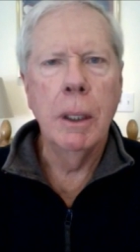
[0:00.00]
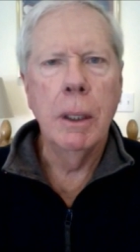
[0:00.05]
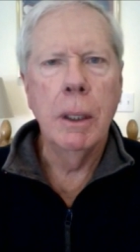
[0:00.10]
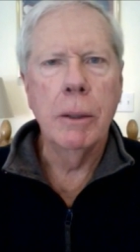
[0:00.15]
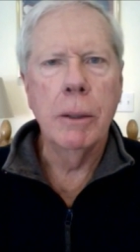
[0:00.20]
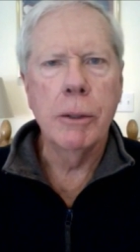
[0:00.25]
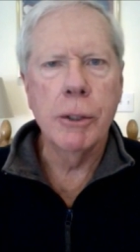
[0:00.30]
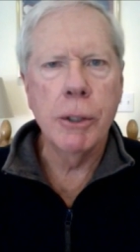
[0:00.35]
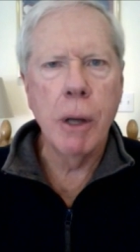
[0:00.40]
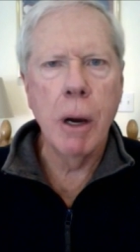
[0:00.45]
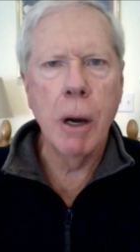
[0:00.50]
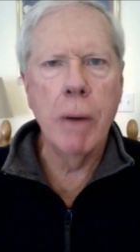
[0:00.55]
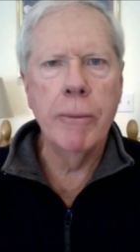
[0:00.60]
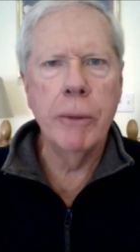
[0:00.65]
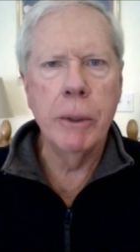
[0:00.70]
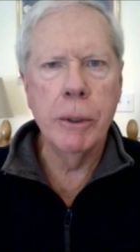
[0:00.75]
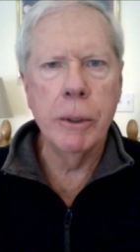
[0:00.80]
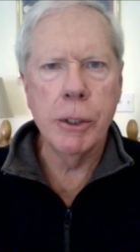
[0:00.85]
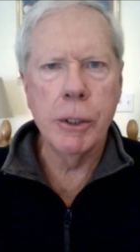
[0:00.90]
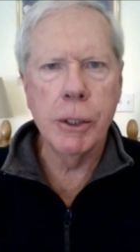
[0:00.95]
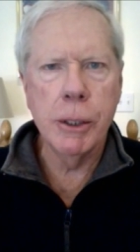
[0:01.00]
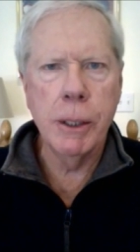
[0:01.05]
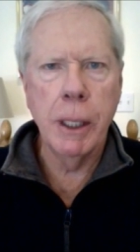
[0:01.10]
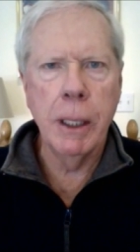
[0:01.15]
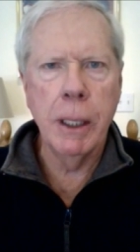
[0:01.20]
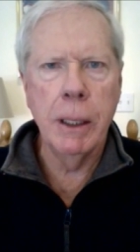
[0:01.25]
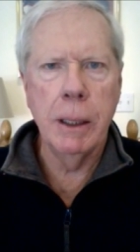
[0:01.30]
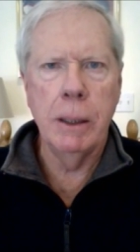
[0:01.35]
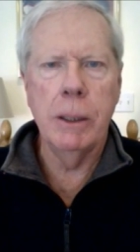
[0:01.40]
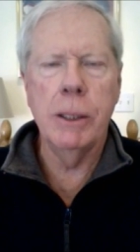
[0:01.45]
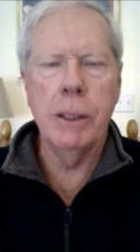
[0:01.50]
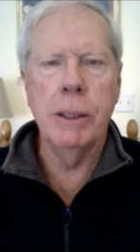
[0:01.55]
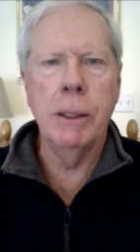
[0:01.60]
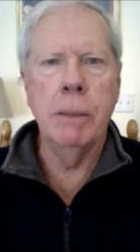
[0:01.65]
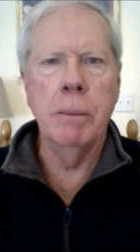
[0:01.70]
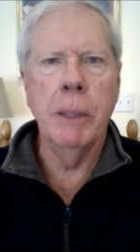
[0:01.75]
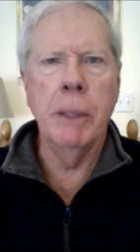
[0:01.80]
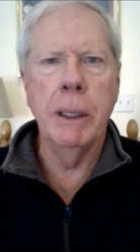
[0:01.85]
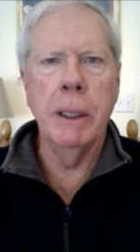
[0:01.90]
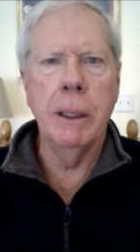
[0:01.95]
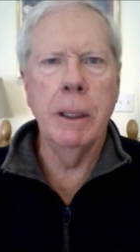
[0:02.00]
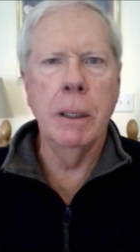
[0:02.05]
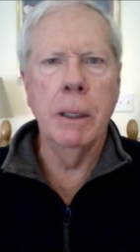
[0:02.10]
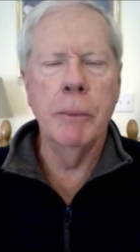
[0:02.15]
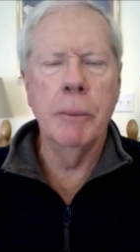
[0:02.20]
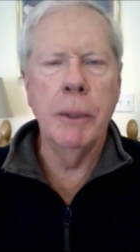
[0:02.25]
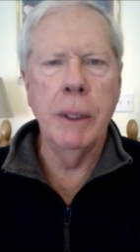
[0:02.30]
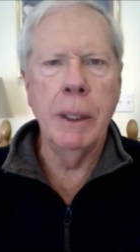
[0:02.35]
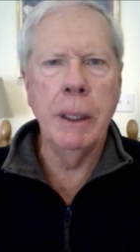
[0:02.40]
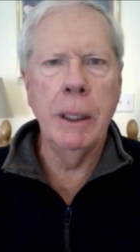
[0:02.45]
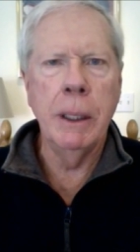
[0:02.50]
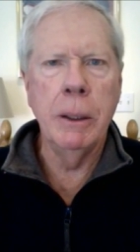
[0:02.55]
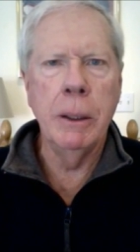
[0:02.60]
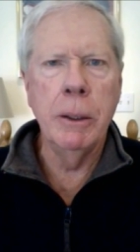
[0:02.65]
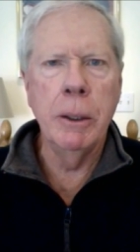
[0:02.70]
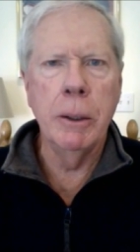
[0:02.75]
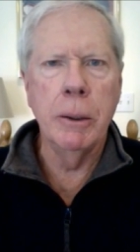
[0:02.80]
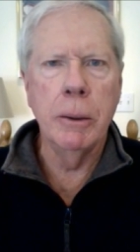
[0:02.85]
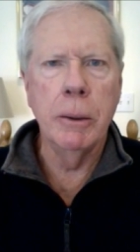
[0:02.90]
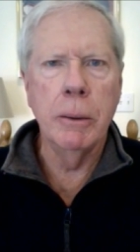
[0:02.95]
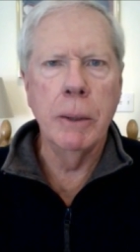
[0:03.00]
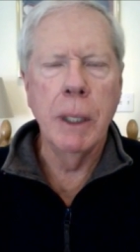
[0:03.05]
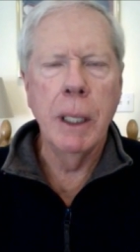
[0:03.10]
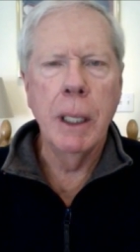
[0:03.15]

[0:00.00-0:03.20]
sovereign states that make up the EU.